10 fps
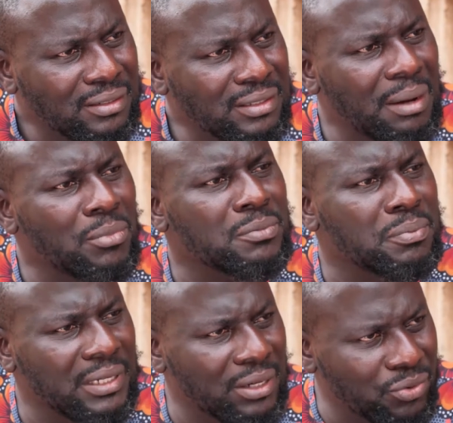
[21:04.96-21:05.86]
There
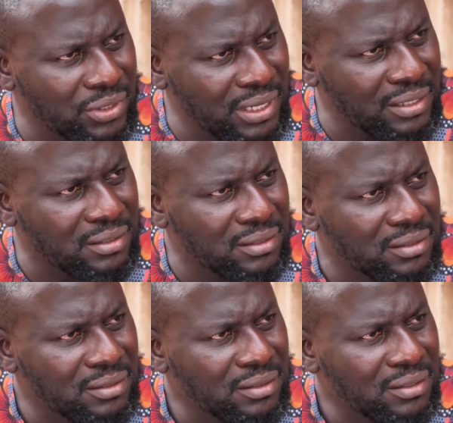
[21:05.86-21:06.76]
must be a reason
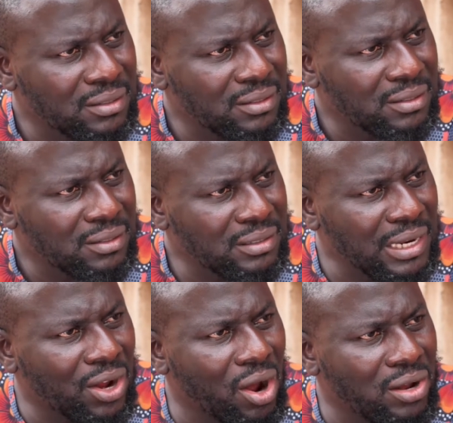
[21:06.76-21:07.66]

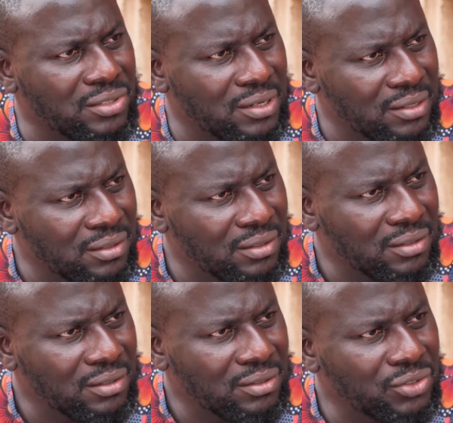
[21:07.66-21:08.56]
the cause
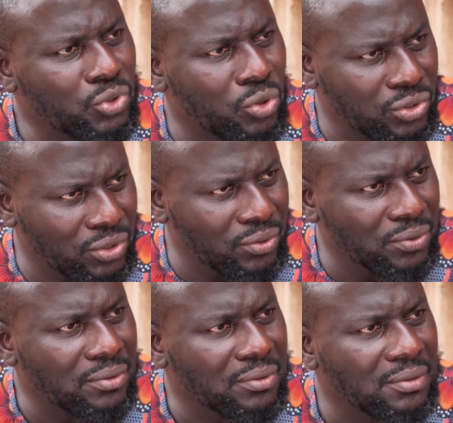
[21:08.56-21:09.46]
chose you.